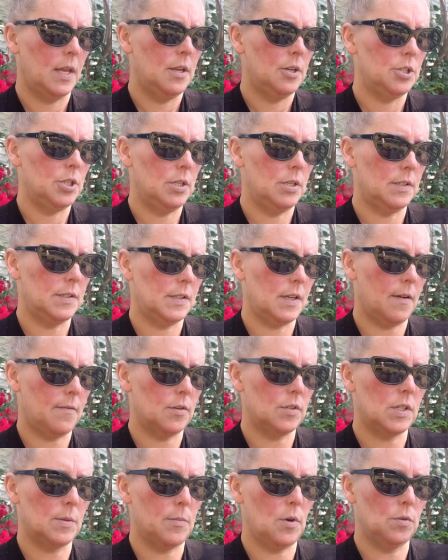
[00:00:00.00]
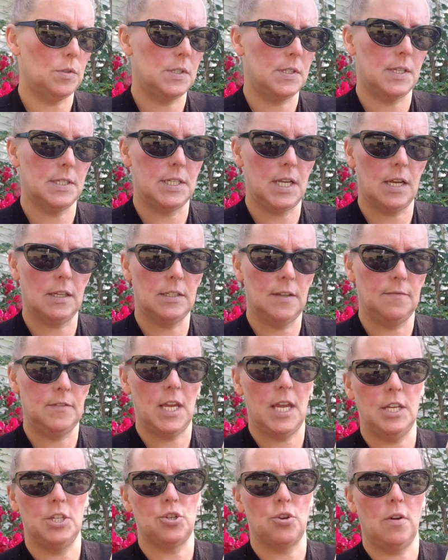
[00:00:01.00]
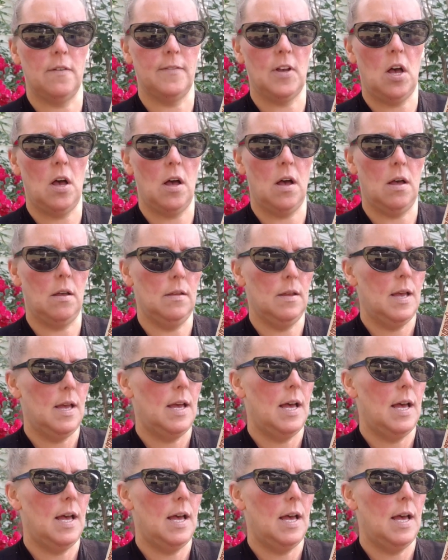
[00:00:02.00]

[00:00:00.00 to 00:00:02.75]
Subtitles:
she discovers the most seductive danger of all.